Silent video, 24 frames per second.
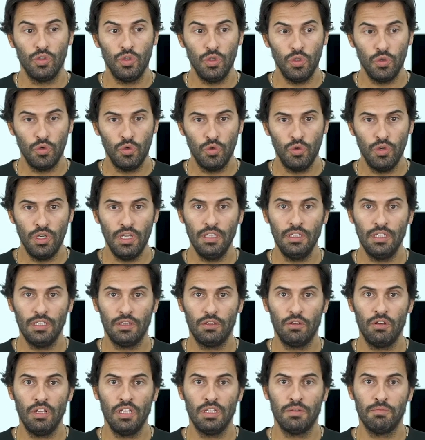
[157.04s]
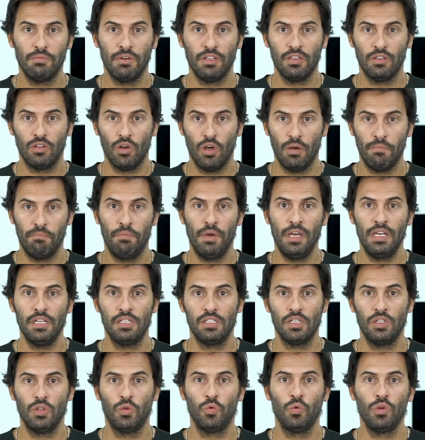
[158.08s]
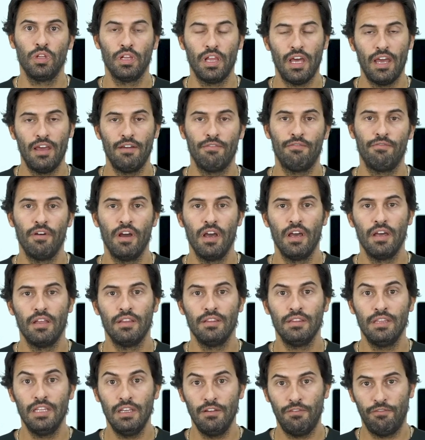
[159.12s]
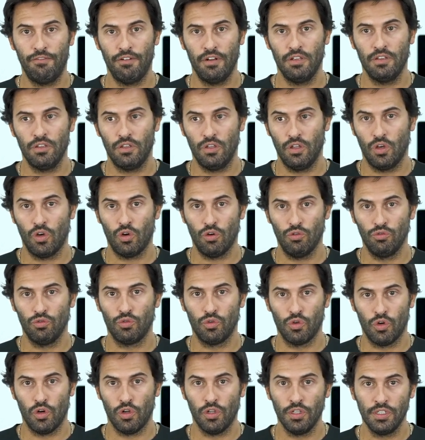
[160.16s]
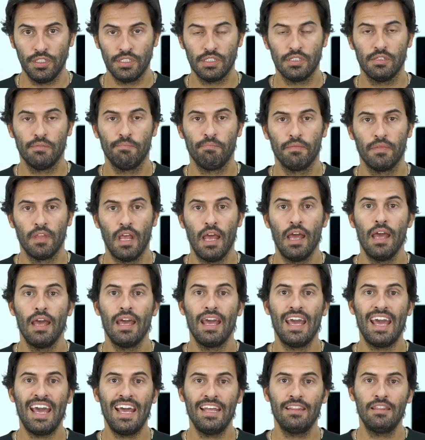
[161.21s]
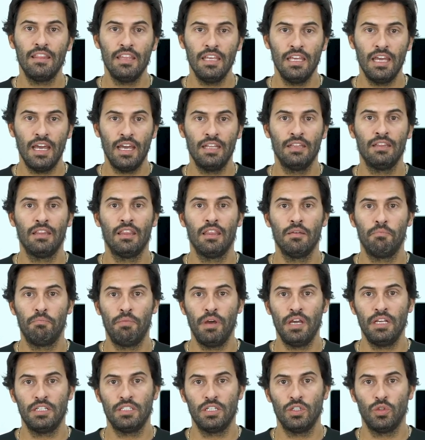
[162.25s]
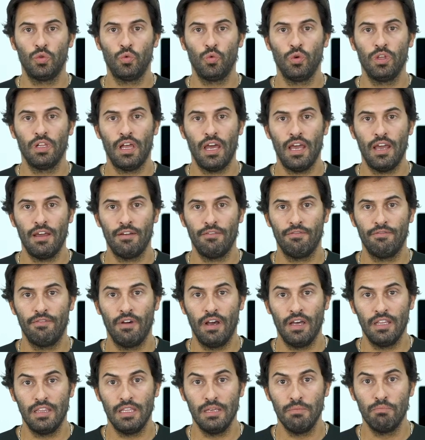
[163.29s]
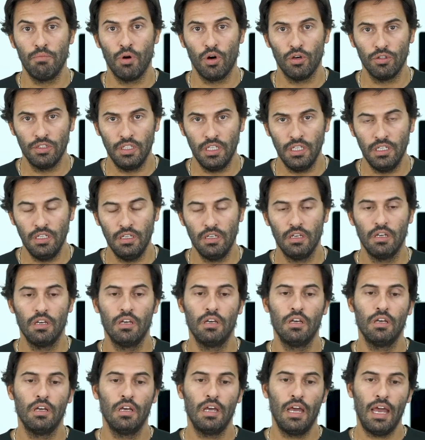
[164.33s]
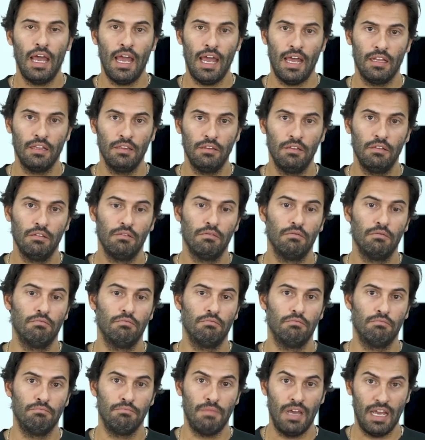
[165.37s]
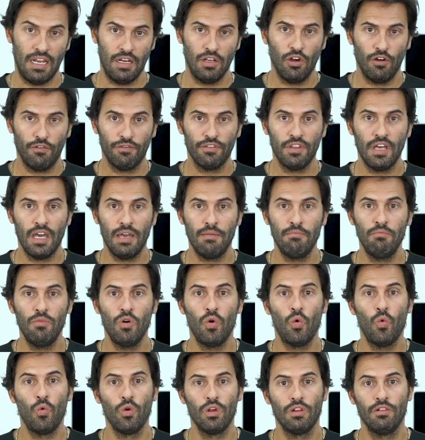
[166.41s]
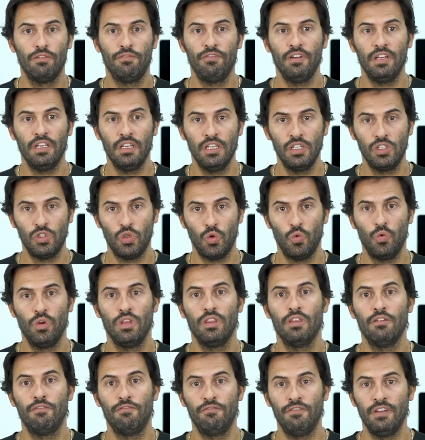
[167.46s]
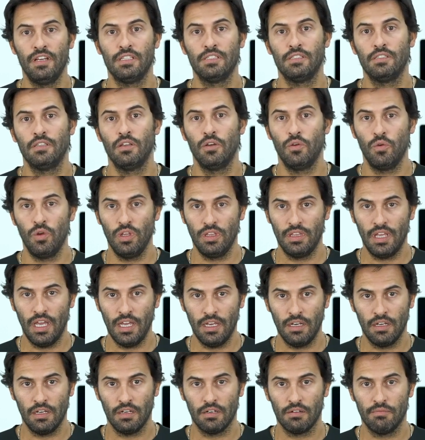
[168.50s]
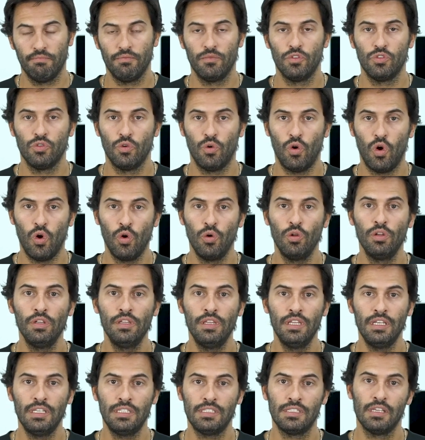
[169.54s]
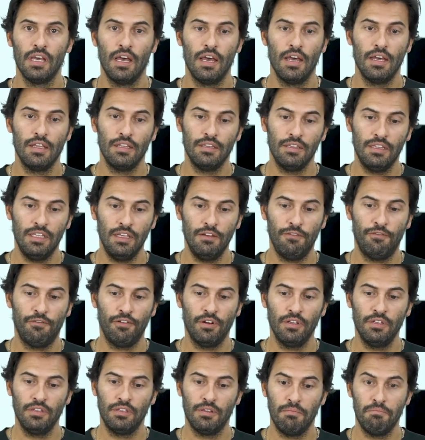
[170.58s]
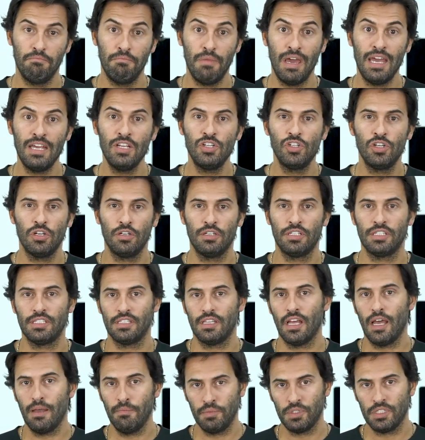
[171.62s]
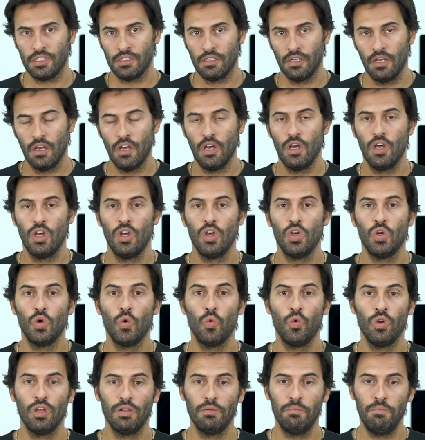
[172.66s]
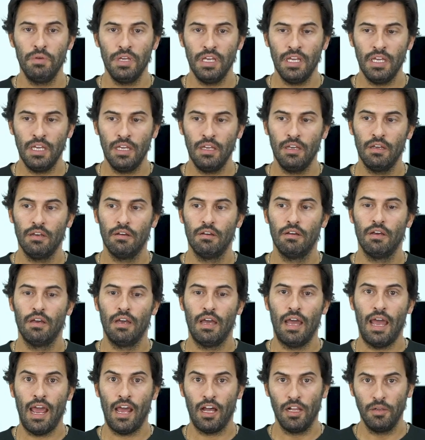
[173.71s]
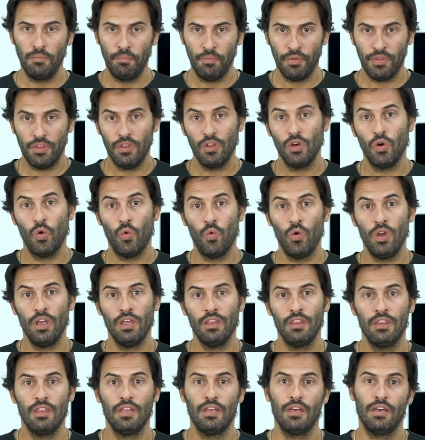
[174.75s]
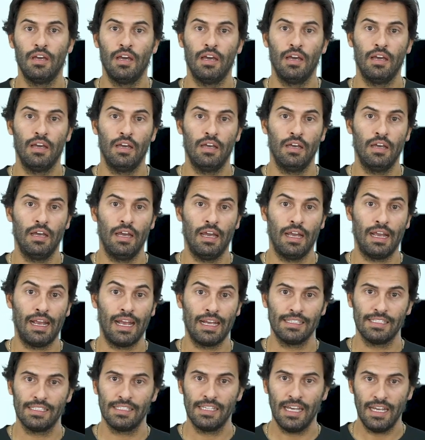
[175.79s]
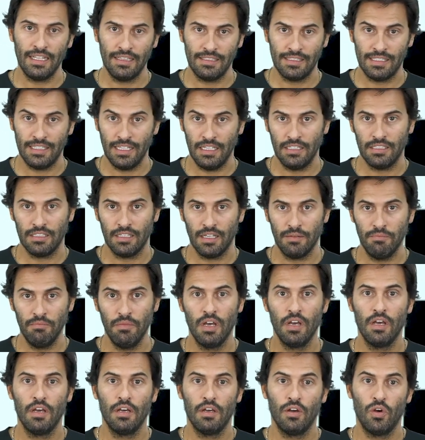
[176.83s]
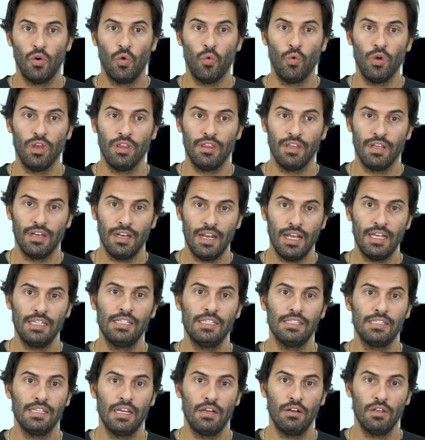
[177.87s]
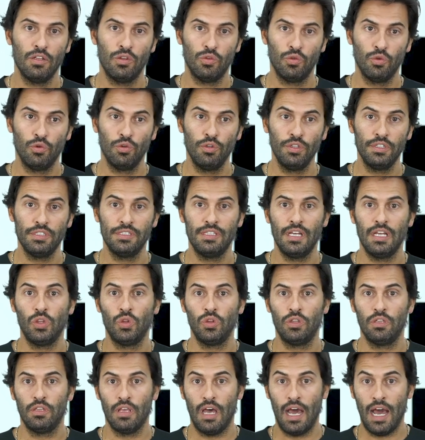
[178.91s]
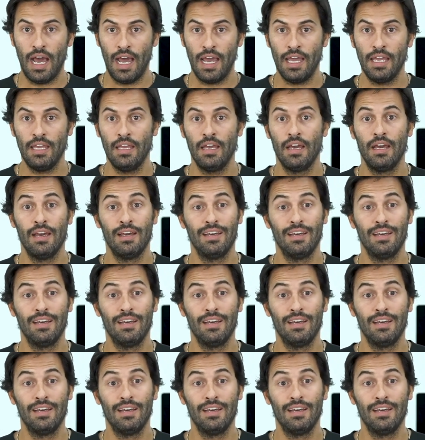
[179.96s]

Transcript: during the treatment, patient will have different controls. At the end, the patient will have a debonding, and many of them will finish with a fixed retainer. So all these different major steps will be helped with a cassette system with the necessary tools that I